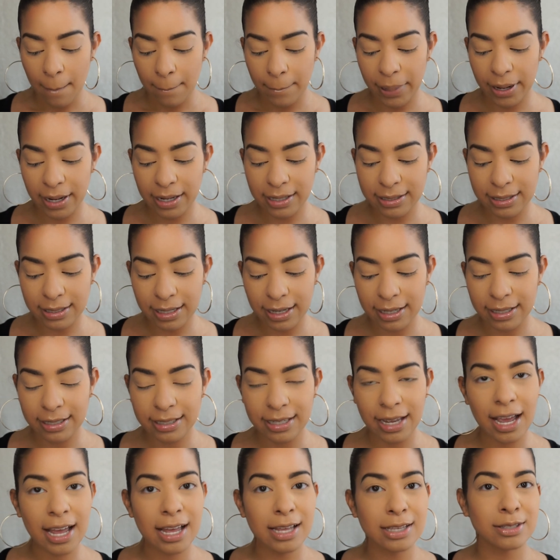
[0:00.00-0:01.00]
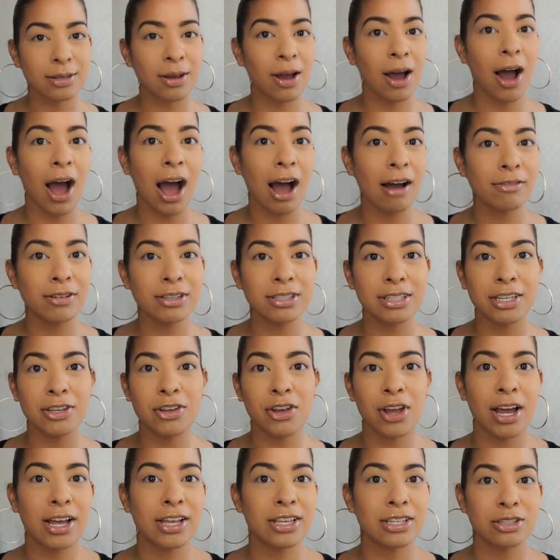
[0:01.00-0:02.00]
But yeah, so obviously you
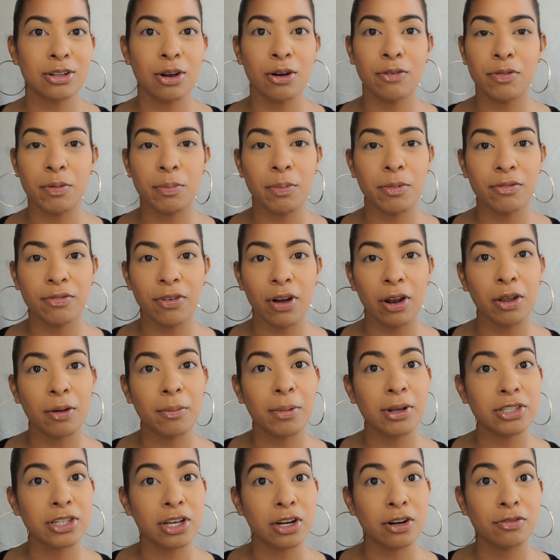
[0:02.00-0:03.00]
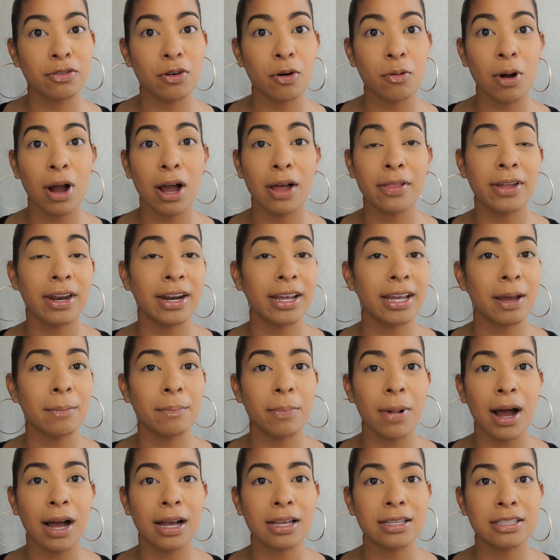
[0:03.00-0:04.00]
guys know, if you've been following my channel for a while, that I get
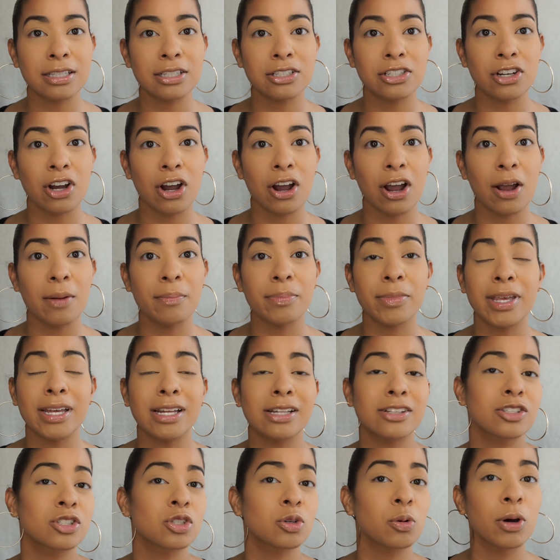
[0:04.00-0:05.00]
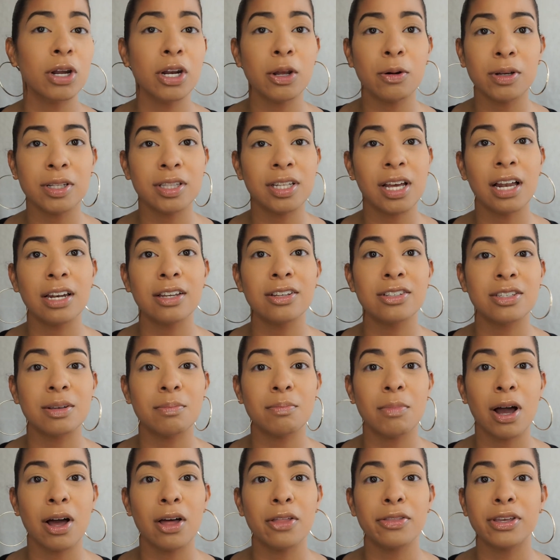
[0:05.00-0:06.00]
Boxycharm. It's $21 a
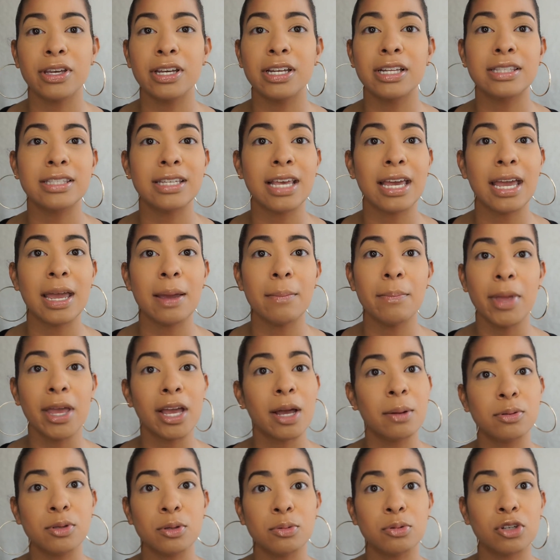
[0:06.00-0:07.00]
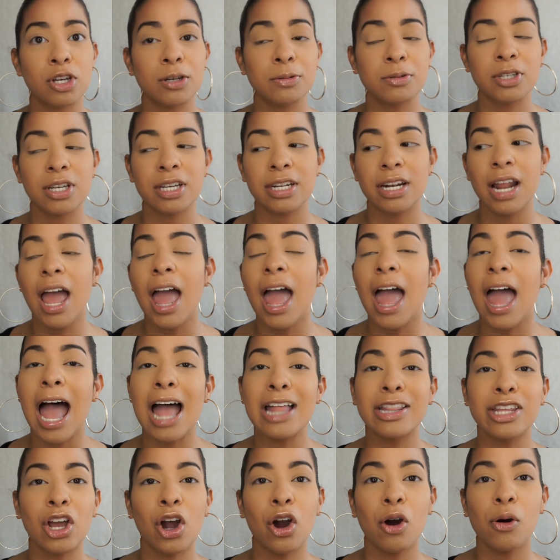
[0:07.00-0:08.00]
month. It's a makeup subscription,
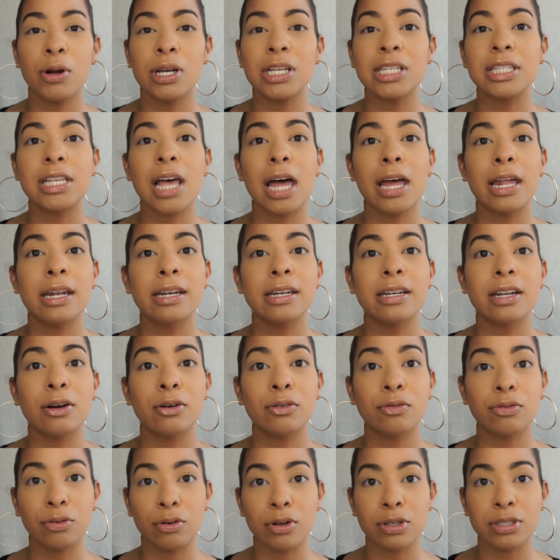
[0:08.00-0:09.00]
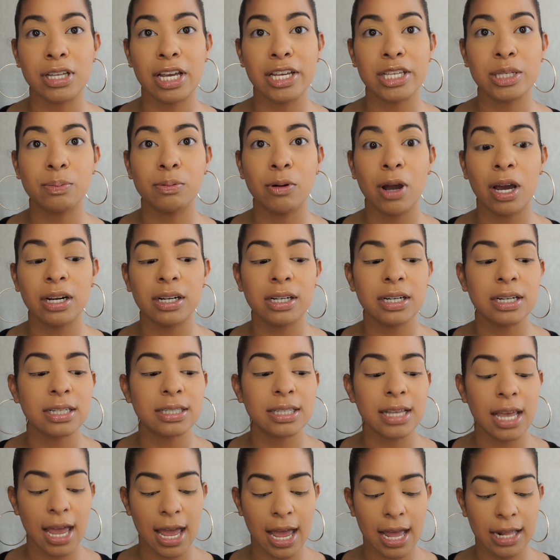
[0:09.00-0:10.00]
and they always send full-size
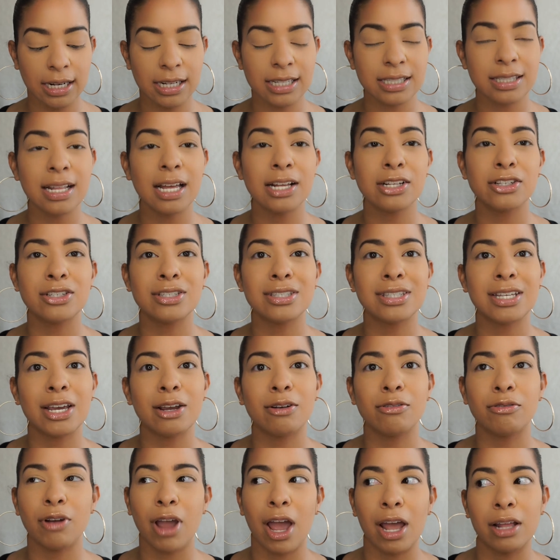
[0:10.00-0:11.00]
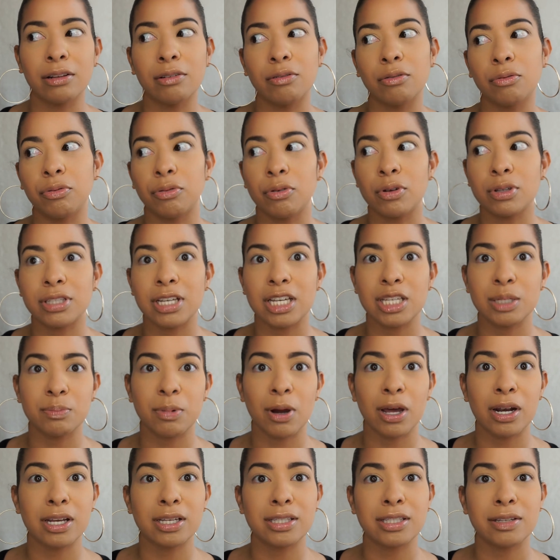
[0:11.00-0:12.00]
products, and it's not just like random full-size
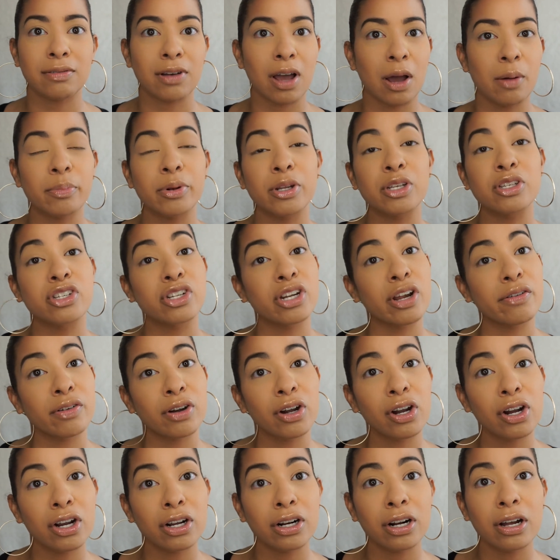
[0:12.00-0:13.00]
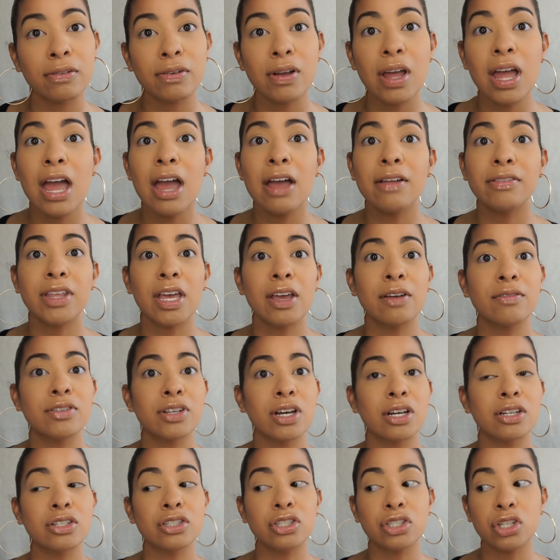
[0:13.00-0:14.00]
products of companies you never heard of. They've
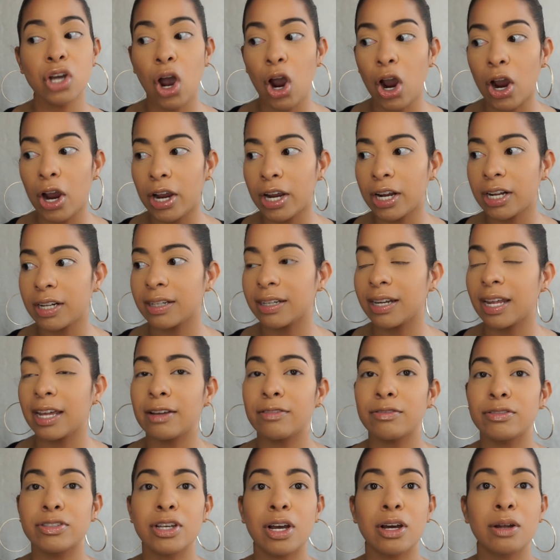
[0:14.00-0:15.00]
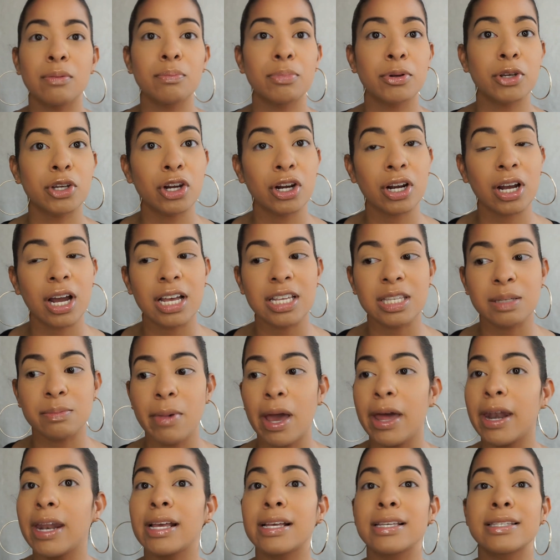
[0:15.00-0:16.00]
done Tarte, they've done PUR
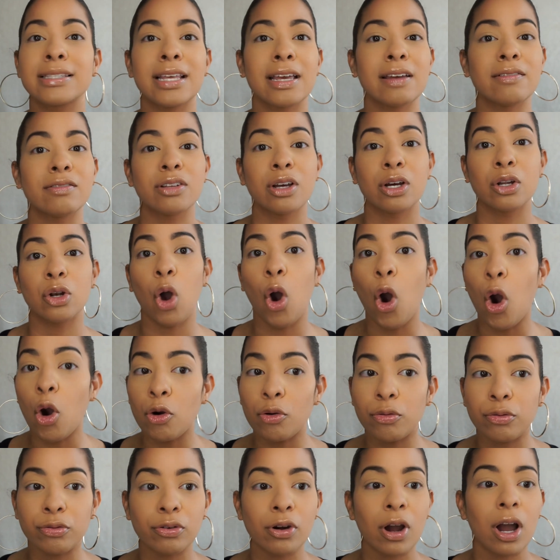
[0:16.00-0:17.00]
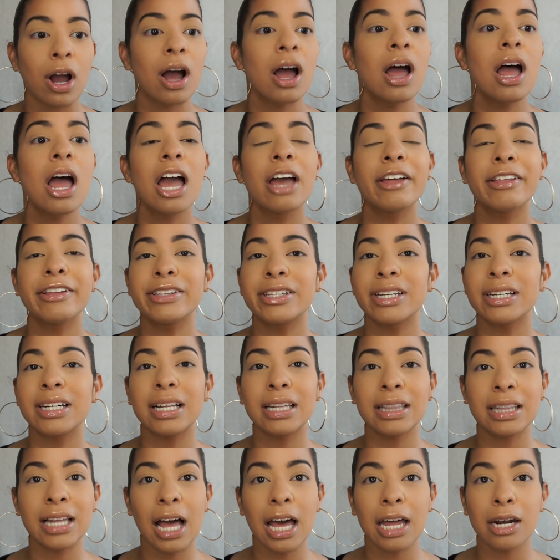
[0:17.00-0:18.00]
Cosmetics, they've done Ofra, they've done
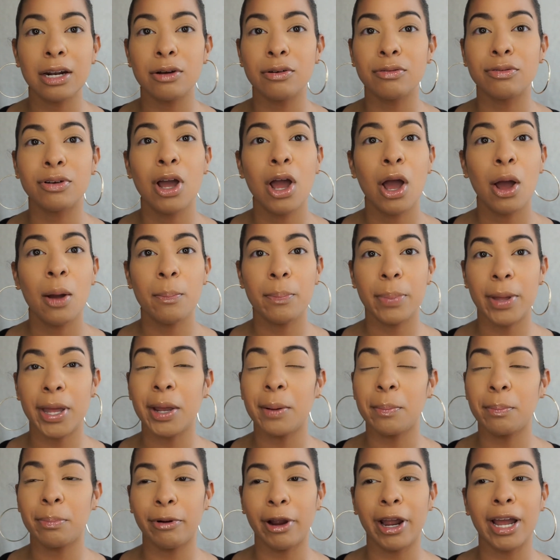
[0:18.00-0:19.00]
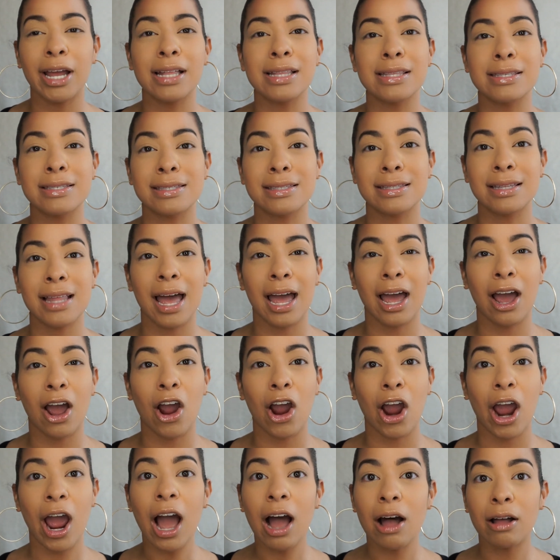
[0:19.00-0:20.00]
a lot of big brands that
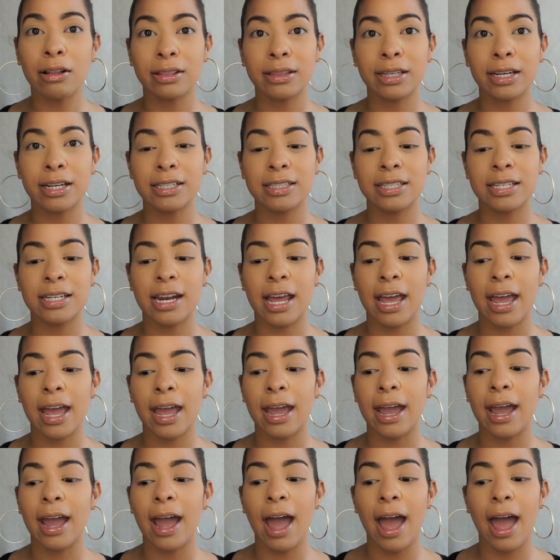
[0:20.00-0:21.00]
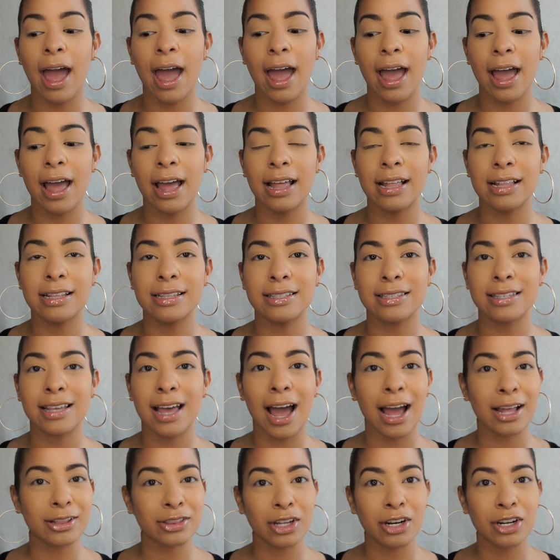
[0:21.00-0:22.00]
are out there today, and
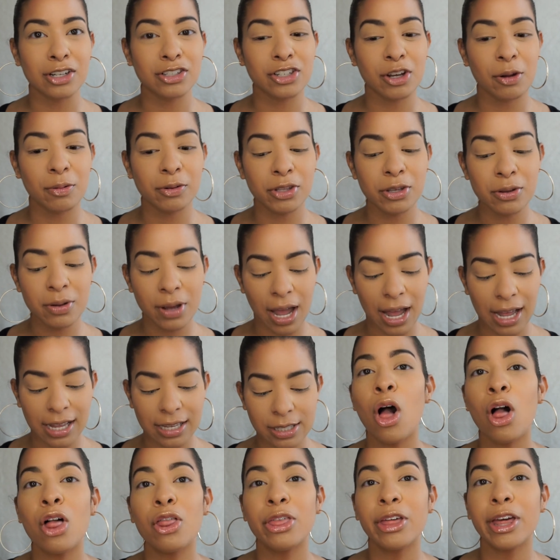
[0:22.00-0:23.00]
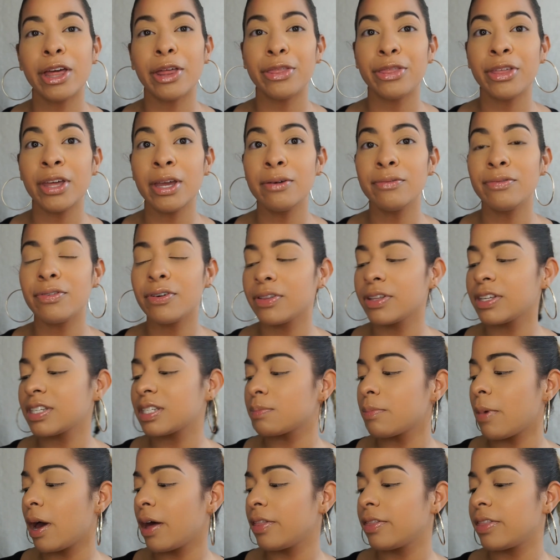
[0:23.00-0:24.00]
I thought I'd share with you guys. The theme for this
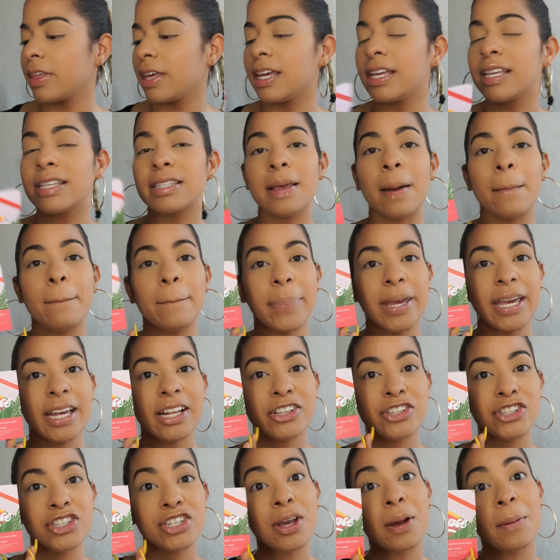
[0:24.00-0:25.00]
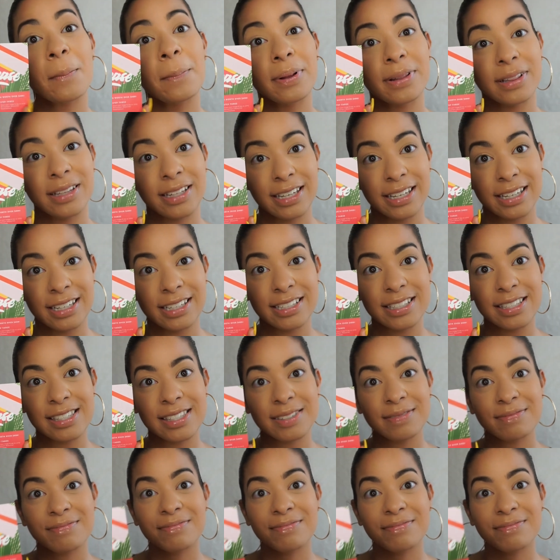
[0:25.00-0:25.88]
month is Beach Please.